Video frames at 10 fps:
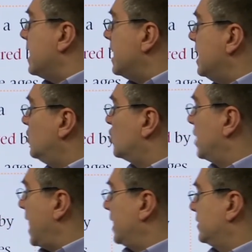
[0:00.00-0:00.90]
each
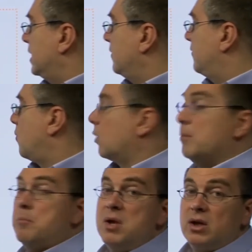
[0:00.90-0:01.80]
lasting for
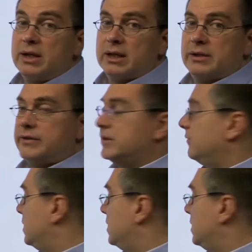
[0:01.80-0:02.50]
millions of